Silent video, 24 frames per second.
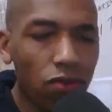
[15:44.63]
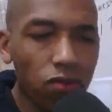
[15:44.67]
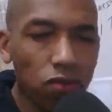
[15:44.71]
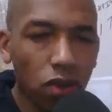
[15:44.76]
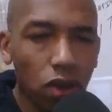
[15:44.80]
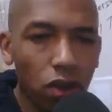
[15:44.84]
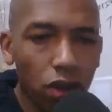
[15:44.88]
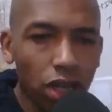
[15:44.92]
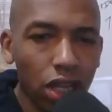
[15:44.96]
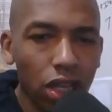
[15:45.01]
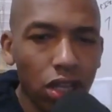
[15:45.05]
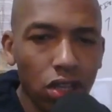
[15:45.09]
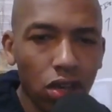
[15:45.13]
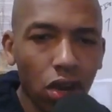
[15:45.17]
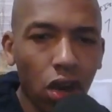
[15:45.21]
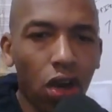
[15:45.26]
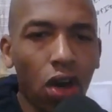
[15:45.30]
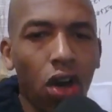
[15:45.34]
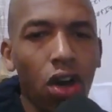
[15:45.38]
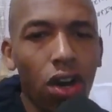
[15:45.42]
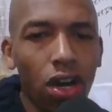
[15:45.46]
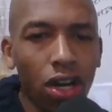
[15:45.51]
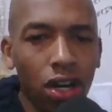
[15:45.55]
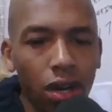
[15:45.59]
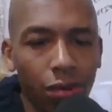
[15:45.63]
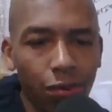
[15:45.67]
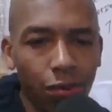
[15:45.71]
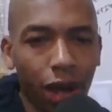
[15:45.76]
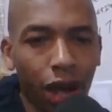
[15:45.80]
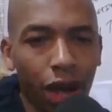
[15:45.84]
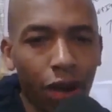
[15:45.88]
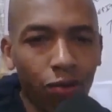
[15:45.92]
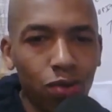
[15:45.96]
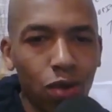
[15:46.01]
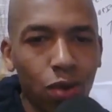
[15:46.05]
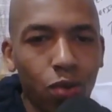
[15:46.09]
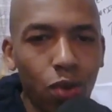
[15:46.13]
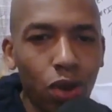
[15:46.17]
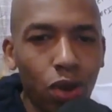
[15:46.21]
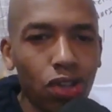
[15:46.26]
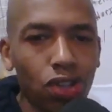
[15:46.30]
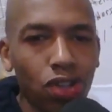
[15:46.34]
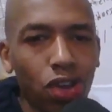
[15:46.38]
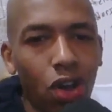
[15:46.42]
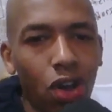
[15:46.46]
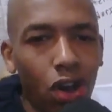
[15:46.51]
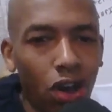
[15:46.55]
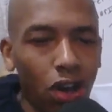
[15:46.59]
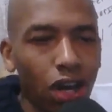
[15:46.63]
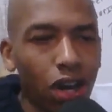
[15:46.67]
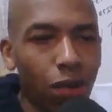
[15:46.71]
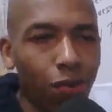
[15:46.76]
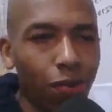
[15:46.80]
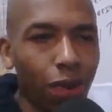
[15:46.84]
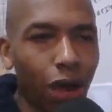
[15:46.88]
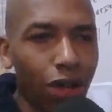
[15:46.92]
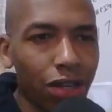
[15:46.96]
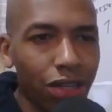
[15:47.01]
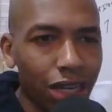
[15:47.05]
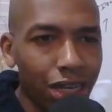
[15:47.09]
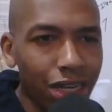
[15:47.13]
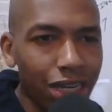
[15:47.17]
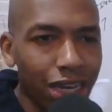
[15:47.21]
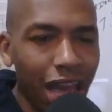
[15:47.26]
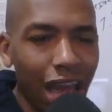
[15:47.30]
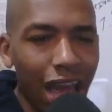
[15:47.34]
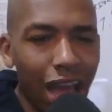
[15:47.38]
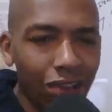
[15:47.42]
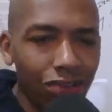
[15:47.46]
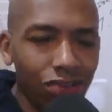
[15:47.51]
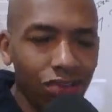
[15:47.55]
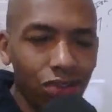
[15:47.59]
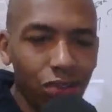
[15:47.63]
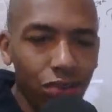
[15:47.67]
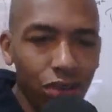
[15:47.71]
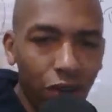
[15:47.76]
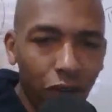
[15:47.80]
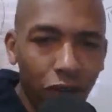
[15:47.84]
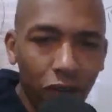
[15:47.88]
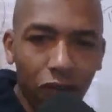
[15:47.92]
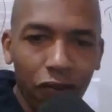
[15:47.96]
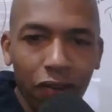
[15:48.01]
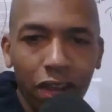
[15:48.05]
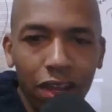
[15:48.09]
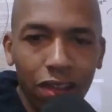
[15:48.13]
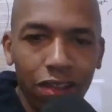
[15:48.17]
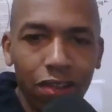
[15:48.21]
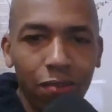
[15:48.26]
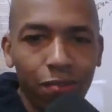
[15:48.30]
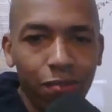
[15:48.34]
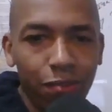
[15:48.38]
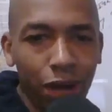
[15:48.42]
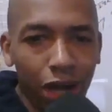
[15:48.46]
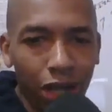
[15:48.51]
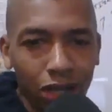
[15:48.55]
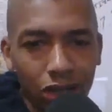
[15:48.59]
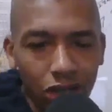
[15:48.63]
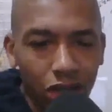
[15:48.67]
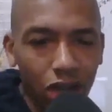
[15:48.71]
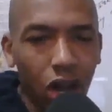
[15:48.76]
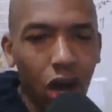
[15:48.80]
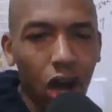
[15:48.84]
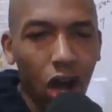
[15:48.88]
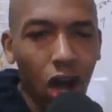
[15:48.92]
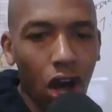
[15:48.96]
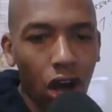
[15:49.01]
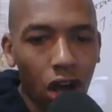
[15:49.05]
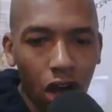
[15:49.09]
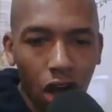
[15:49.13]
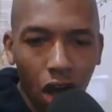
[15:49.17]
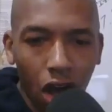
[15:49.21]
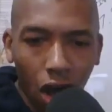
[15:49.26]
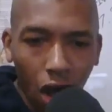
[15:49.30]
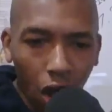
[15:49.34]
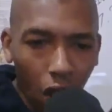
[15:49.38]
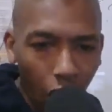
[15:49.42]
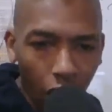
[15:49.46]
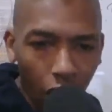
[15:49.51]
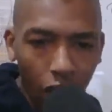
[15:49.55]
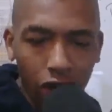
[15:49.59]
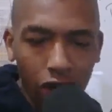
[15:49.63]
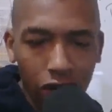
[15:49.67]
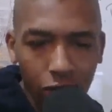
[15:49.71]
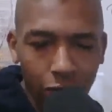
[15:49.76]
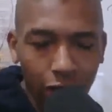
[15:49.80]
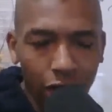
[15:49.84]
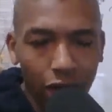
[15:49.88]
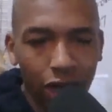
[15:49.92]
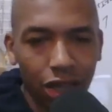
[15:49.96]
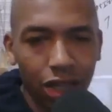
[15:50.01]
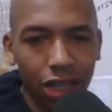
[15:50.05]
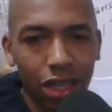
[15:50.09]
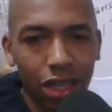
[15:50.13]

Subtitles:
really talking about when we're talking about the national defense budget argument.